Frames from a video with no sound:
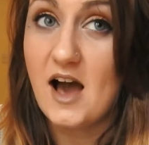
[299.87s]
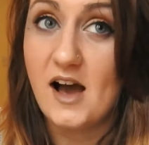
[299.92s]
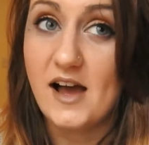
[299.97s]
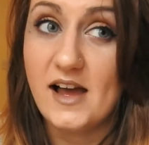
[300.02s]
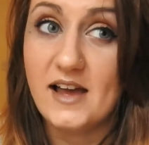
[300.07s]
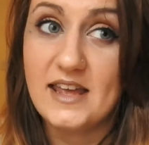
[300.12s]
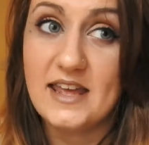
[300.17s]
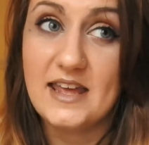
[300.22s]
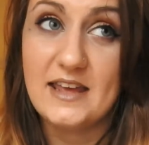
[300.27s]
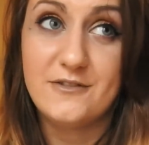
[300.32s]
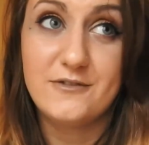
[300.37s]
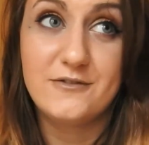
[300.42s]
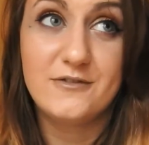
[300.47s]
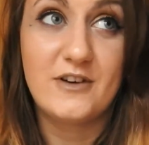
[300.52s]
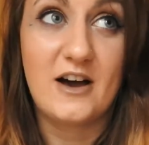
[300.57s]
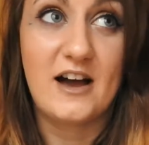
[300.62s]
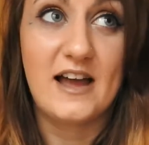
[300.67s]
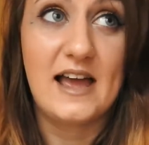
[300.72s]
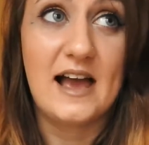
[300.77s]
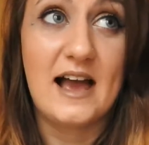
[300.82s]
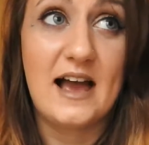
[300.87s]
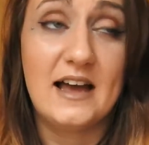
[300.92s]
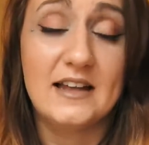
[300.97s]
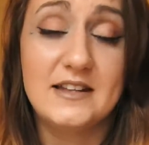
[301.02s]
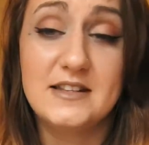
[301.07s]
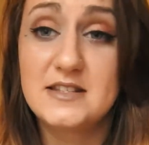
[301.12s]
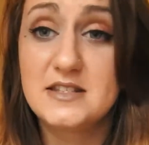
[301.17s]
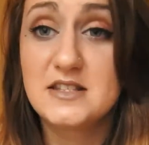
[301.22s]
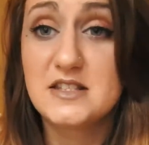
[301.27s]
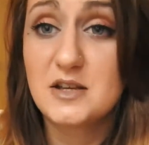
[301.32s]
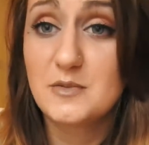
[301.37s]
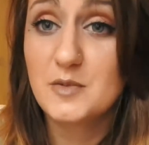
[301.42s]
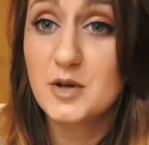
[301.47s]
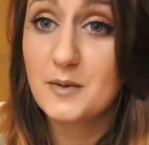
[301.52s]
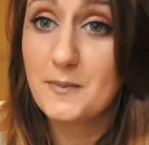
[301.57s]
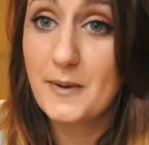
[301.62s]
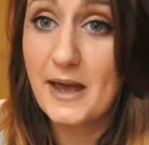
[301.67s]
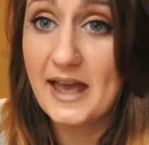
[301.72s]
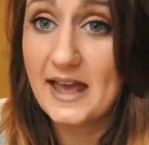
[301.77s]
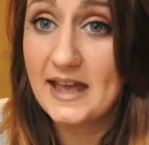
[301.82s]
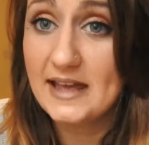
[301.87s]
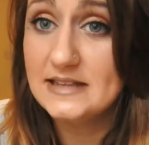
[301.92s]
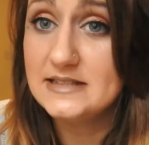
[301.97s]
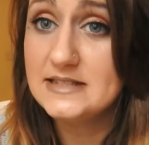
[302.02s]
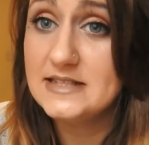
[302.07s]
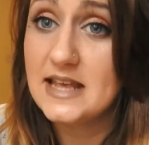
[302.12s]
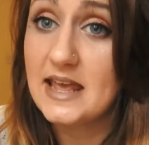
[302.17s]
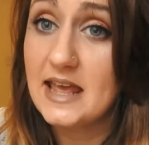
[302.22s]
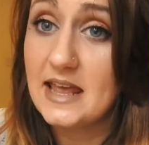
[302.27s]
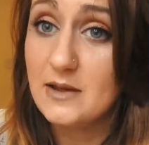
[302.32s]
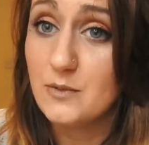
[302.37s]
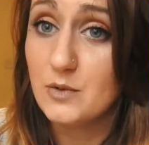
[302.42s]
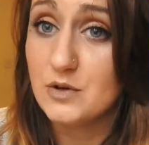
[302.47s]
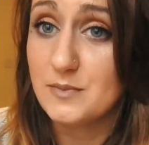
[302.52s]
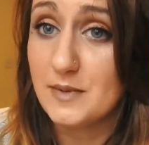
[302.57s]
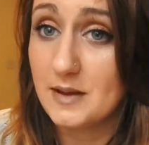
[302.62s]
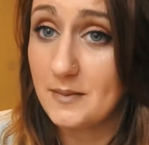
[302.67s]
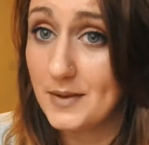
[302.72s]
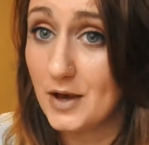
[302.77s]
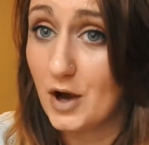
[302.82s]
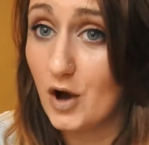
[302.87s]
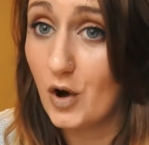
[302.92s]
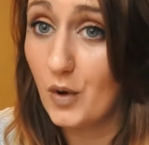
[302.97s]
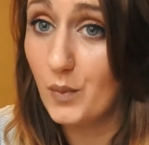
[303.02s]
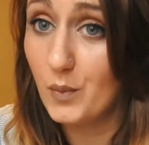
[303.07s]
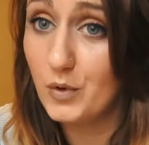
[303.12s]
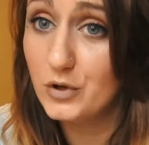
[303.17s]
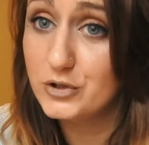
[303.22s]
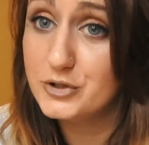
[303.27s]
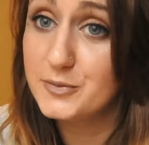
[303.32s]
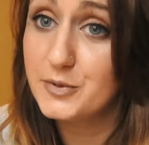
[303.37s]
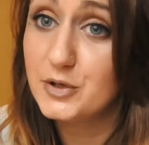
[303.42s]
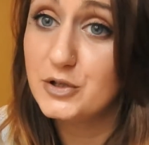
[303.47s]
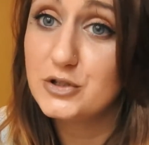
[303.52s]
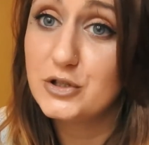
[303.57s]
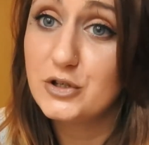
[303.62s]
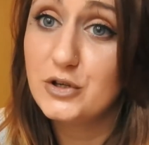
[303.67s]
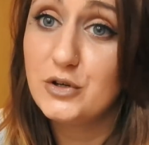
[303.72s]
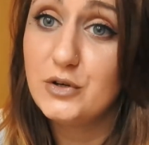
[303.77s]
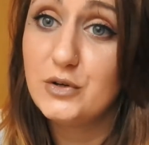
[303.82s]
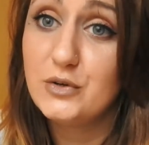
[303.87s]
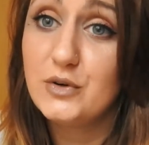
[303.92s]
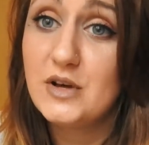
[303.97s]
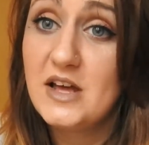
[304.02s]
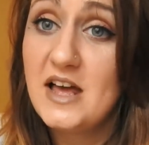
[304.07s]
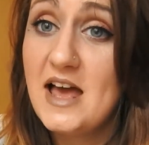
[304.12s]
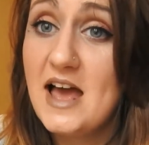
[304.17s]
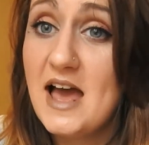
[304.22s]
If I had stomach pains, he would make me a hot water bottle,